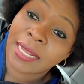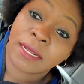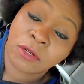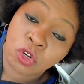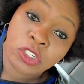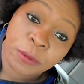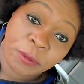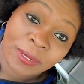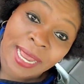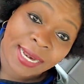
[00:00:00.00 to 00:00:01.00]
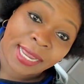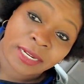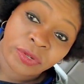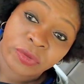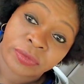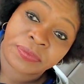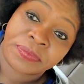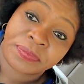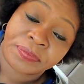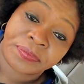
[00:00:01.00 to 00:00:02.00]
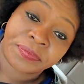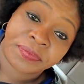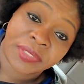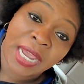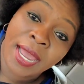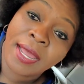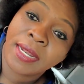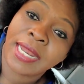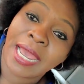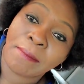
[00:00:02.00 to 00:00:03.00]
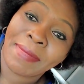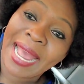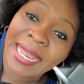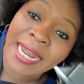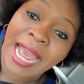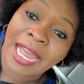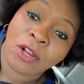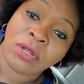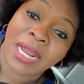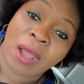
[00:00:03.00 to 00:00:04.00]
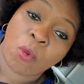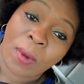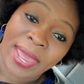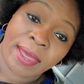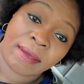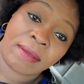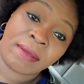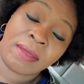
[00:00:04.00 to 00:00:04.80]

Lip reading: Those people are there too. Their mind are not aware.